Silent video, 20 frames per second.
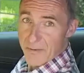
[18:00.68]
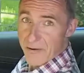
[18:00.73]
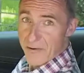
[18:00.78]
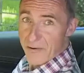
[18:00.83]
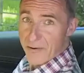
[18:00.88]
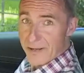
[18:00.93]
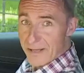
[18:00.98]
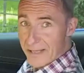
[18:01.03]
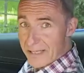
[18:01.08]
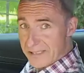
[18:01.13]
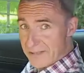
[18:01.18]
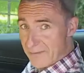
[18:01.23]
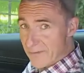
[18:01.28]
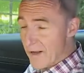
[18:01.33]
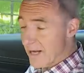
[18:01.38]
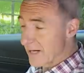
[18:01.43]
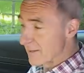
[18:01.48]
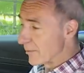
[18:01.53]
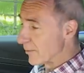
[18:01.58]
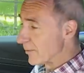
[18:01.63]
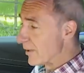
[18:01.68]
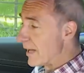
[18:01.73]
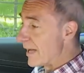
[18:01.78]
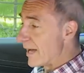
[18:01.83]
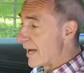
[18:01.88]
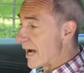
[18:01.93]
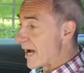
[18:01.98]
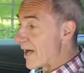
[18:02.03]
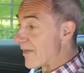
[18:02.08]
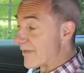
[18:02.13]
mirroring is available.
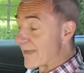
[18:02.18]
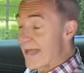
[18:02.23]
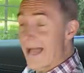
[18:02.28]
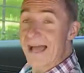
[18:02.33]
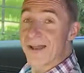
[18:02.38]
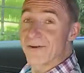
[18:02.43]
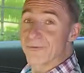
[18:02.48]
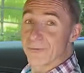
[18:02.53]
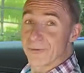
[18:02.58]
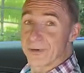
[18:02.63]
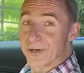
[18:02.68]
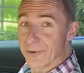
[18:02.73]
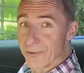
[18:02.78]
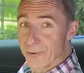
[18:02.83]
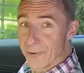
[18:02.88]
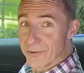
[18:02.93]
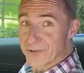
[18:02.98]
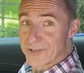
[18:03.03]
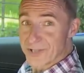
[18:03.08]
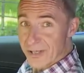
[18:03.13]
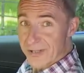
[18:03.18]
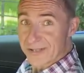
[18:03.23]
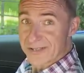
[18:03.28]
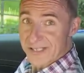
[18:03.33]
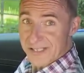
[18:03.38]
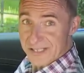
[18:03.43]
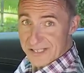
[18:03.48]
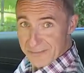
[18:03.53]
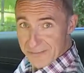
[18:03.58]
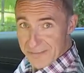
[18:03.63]
Uh, the Android Auto
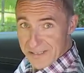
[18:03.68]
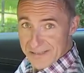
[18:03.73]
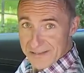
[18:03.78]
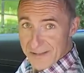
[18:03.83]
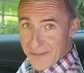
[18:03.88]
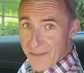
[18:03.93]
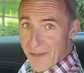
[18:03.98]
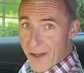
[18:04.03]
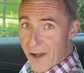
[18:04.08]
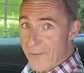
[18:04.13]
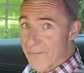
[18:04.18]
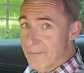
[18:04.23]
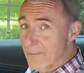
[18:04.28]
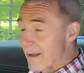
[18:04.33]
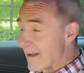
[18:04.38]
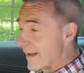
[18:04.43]
system isn't, though.